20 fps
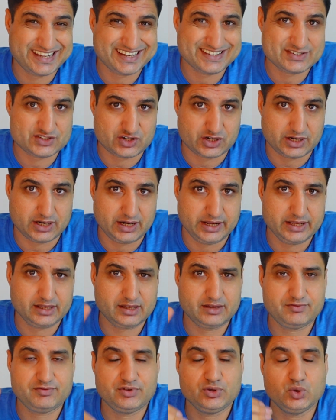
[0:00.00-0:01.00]
extra. Like
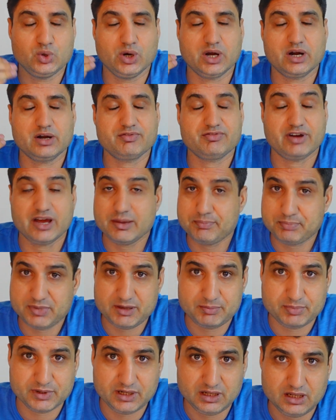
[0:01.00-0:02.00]
if you are 5
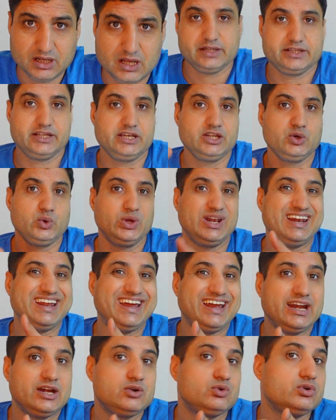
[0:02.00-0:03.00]
people, then you will
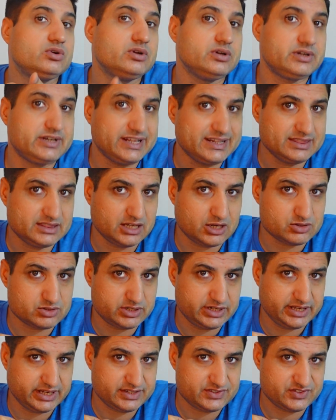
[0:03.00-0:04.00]
add
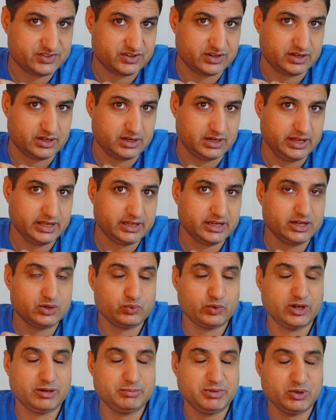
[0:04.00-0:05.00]
10,000 extra, like it
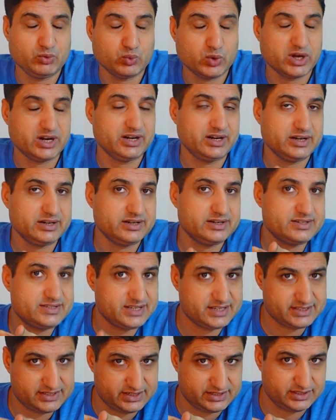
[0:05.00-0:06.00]
will be
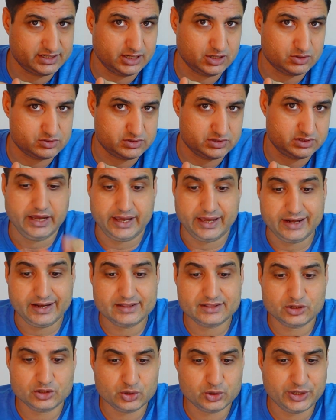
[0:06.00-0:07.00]
160,000. And
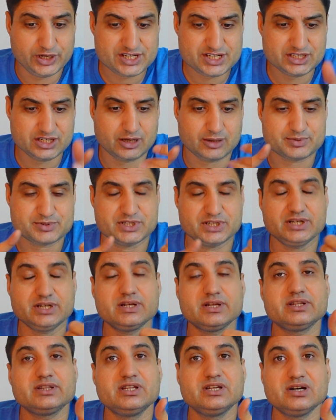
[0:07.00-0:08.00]
in the donation
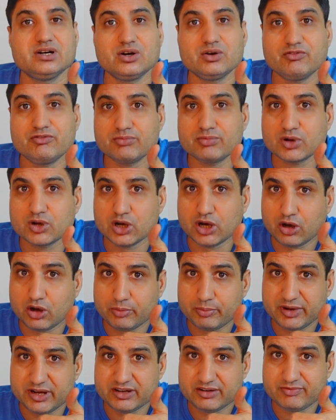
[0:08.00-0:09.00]
option, the
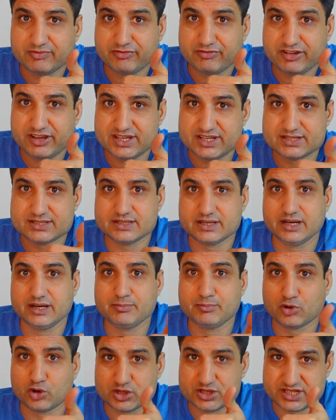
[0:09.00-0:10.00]
government fees
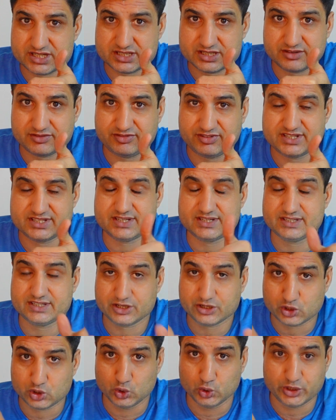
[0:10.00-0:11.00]
and processing fees is
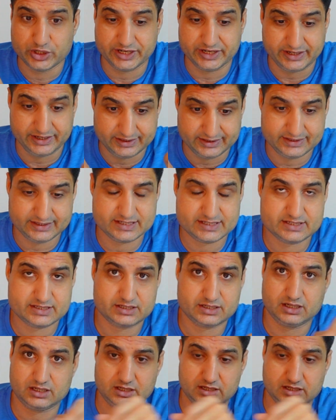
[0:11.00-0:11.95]
included in this